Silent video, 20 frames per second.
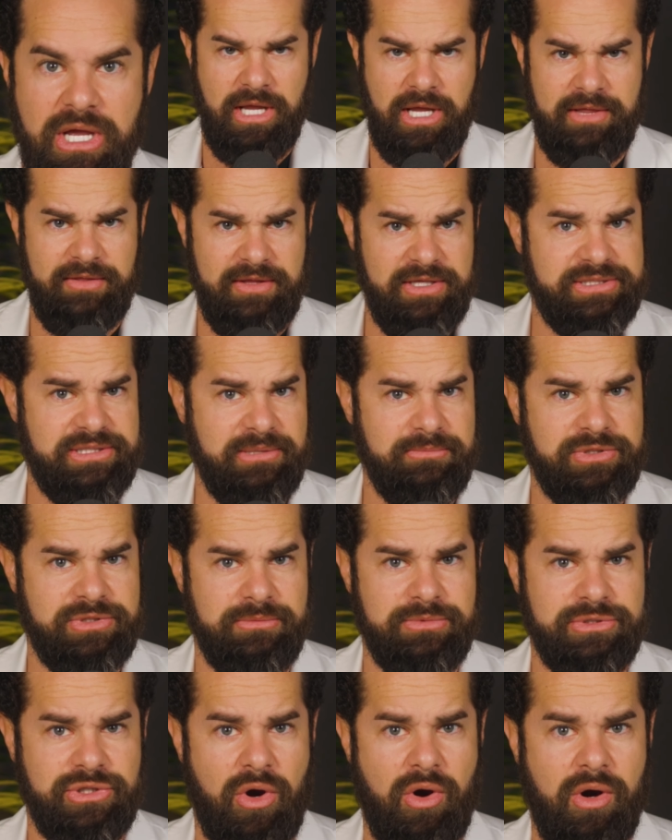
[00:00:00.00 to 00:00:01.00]
and these
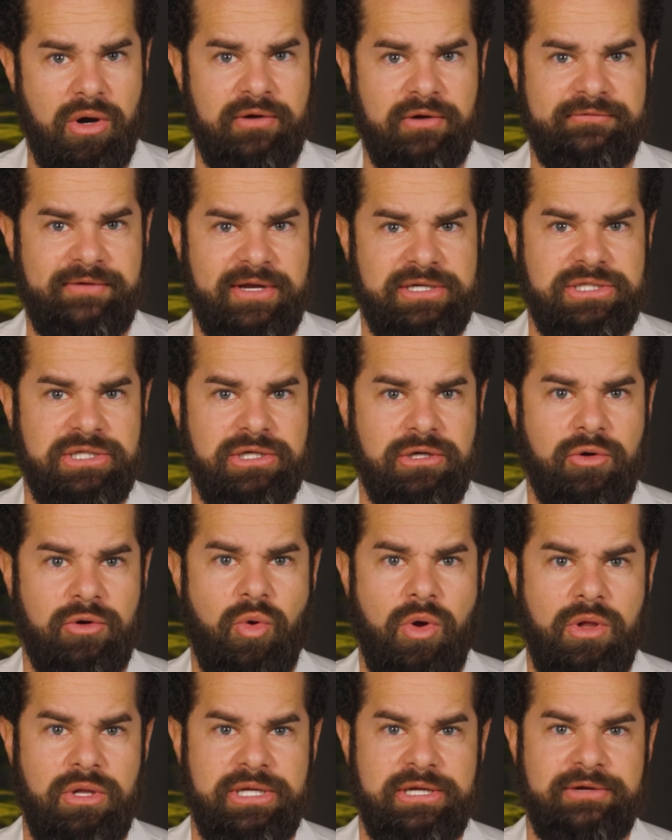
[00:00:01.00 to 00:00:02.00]
symptoms are affecting your
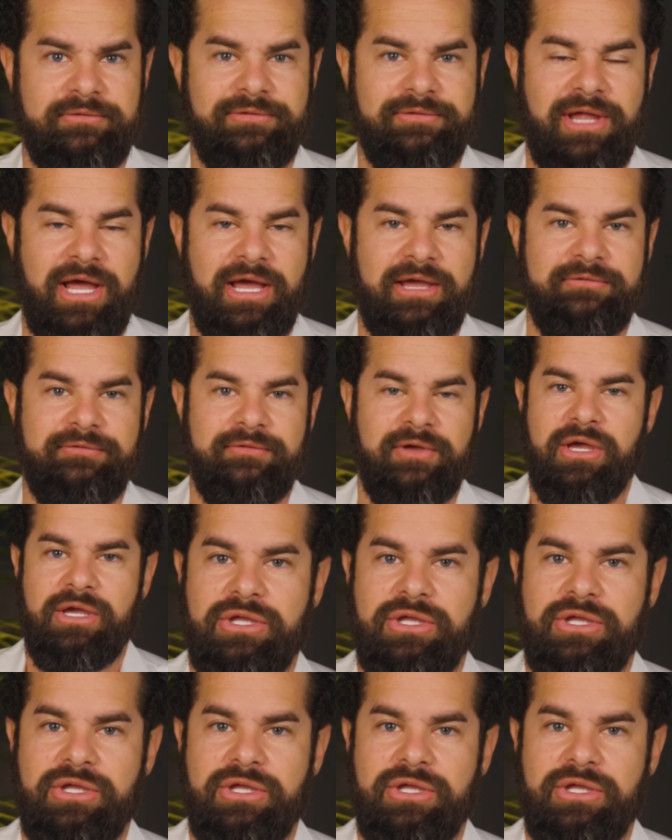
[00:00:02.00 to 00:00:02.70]
quality of life,